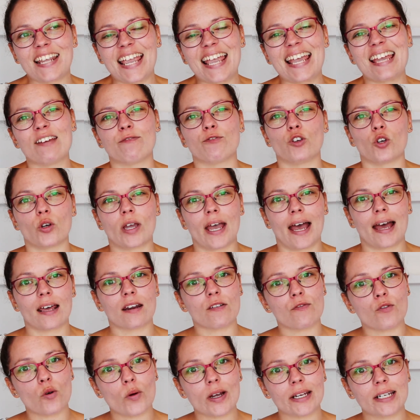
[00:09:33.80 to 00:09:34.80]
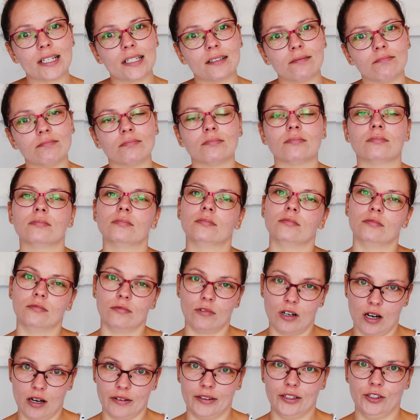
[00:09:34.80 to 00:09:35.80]
if you can avoid it,
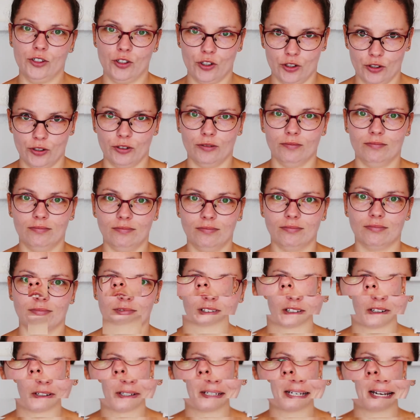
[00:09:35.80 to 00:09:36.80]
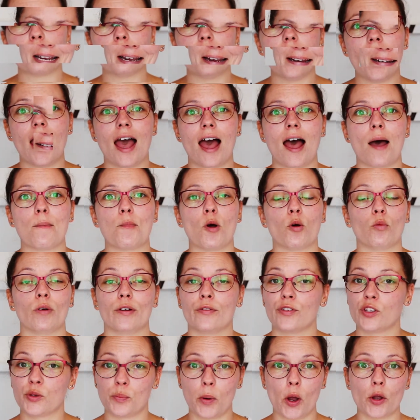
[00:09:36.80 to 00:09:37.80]
rather do. So
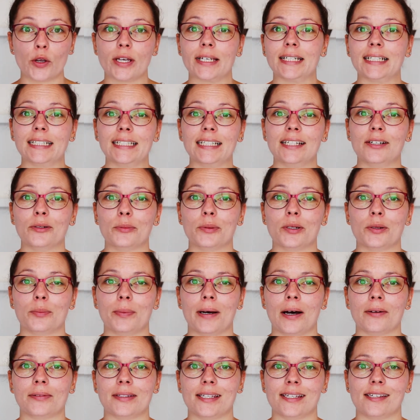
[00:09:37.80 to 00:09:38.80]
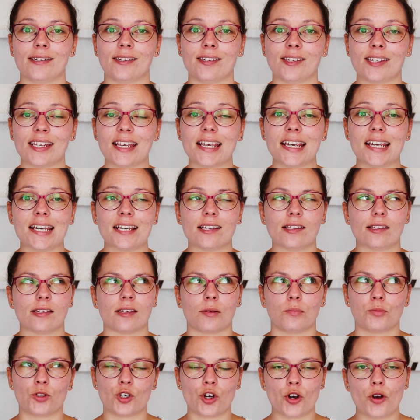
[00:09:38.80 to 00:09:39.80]
we've spoken a little bit about the disease,
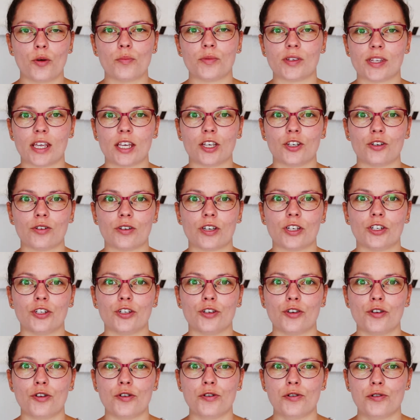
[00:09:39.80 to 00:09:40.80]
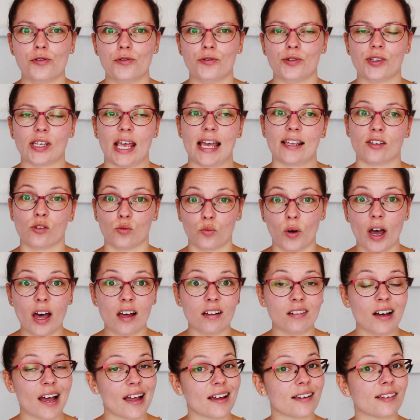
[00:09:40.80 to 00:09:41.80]
some terms that you can use, as
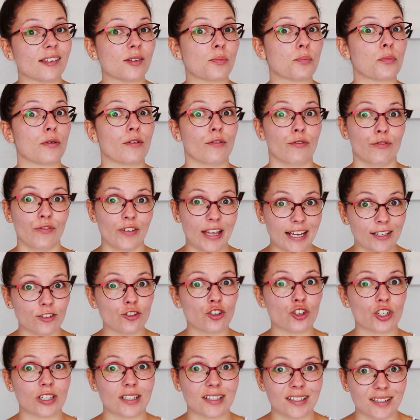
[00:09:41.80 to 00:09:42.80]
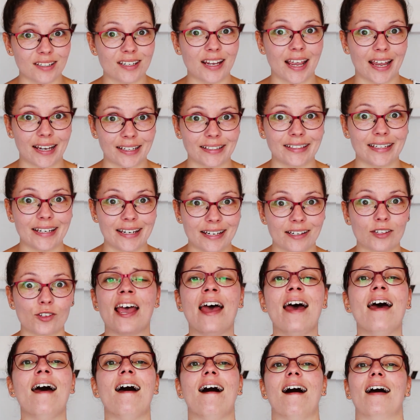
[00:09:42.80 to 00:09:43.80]
well as prevention techniques.
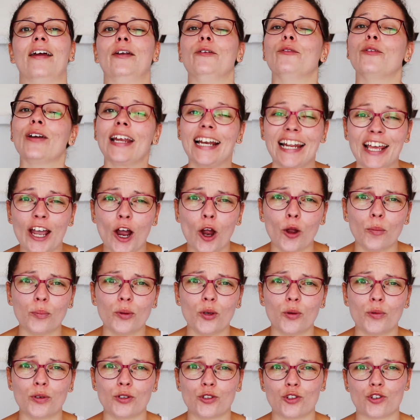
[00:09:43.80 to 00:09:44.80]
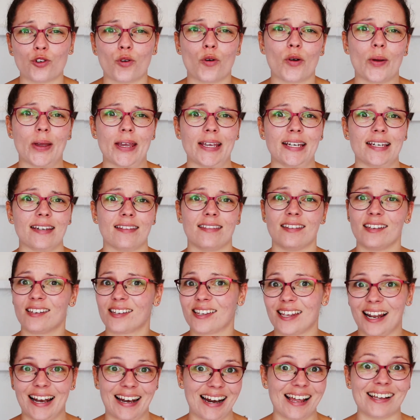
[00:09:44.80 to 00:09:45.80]
I really hope you enjoyed
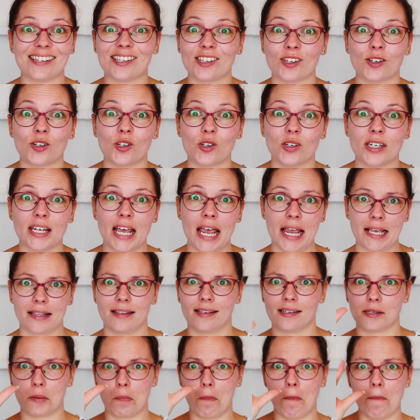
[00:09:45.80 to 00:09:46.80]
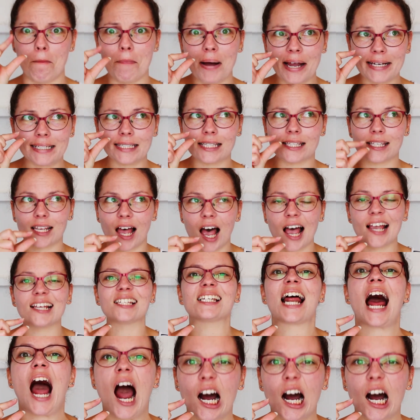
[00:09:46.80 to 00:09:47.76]
this lesson today, this bite-sized